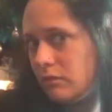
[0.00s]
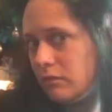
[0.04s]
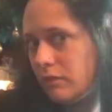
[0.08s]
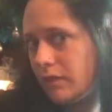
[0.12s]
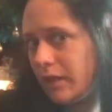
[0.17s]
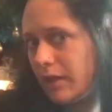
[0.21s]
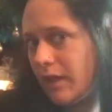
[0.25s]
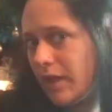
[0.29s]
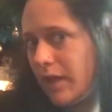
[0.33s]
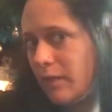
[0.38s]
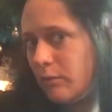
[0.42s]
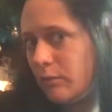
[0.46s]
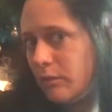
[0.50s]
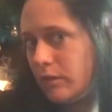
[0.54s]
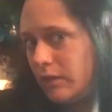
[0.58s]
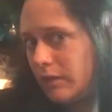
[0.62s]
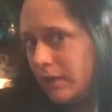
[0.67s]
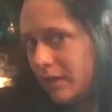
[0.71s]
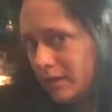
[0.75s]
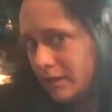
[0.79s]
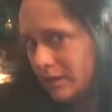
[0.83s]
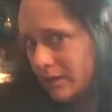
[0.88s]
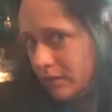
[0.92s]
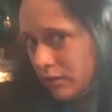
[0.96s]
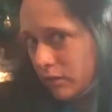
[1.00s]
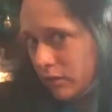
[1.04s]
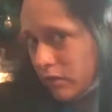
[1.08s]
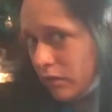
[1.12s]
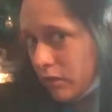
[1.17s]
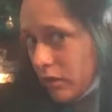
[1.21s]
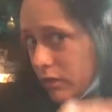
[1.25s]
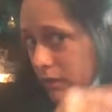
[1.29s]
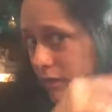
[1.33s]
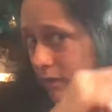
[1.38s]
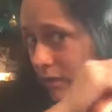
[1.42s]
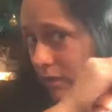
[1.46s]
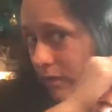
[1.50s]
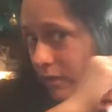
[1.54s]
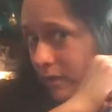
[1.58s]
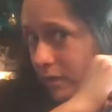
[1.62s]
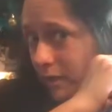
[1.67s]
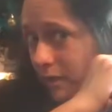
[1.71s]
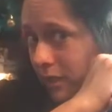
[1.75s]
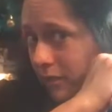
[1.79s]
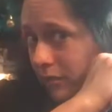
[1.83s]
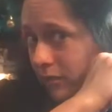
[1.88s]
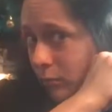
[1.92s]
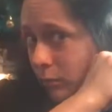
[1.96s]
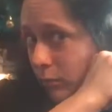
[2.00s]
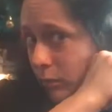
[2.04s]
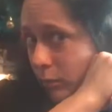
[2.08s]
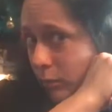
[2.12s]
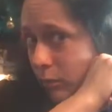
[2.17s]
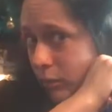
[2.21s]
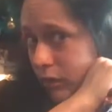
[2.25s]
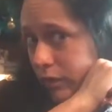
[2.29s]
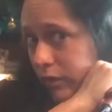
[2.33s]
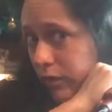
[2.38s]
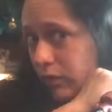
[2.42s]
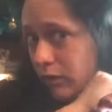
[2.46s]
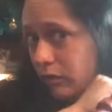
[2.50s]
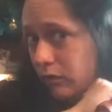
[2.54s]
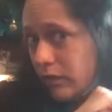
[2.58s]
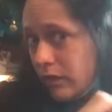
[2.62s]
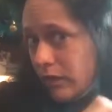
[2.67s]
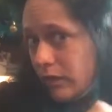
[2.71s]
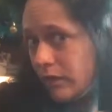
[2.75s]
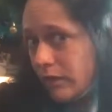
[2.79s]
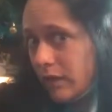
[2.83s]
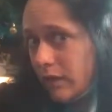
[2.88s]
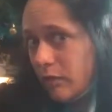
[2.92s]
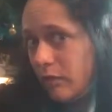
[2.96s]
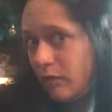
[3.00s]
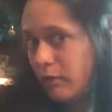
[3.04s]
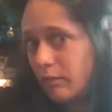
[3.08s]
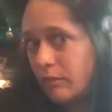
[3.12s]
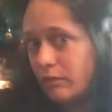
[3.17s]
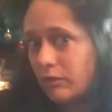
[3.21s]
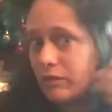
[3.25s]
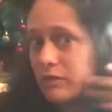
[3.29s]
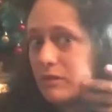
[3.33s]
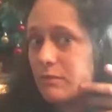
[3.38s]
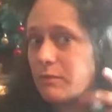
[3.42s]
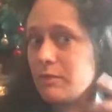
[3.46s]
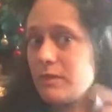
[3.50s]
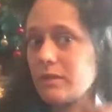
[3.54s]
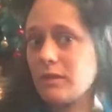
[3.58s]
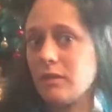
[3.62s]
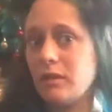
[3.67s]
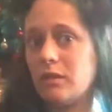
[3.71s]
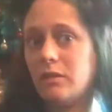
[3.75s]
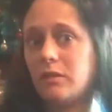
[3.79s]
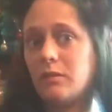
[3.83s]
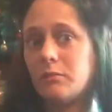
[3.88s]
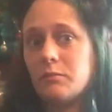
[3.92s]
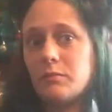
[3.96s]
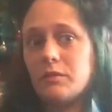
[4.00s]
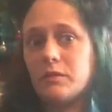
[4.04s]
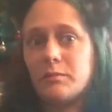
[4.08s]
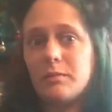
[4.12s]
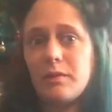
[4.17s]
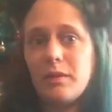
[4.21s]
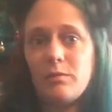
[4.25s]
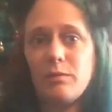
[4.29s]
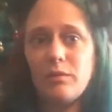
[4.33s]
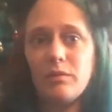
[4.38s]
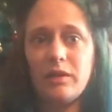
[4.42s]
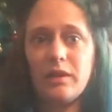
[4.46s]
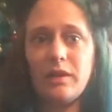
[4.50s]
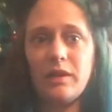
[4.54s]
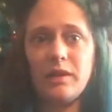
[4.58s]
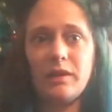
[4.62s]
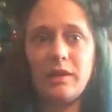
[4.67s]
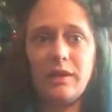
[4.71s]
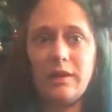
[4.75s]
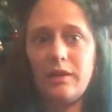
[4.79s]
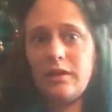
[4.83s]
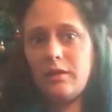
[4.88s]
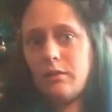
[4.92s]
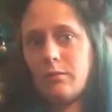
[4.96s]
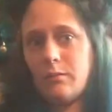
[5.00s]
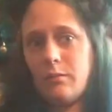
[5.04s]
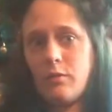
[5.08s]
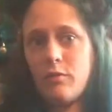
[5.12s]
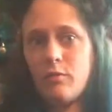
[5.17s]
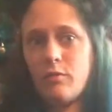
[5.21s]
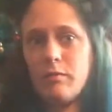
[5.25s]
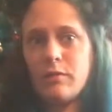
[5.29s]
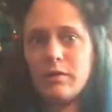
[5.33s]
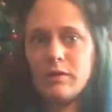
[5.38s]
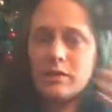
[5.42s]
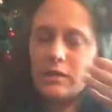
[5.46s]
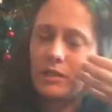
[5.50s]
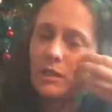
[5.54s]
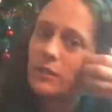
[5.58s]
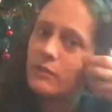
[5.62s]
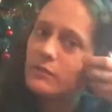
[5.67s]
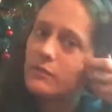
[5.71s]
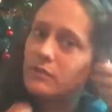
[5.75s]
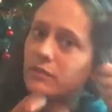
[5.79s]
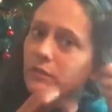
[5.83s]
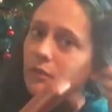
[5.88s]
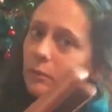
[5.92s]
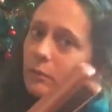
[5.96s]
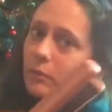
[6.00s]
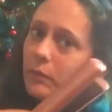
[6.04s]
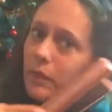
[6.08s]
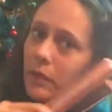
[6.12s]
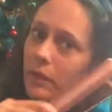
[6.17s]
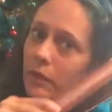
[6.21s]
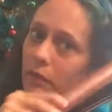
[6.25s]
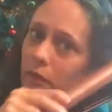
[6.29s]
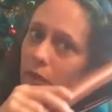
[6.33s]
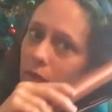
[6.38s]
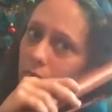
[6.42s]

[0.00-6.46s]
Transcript: Like I put things in the closet and save them up all year round. That way when Christmas comes, people are get like a whole bunch of gifts from me.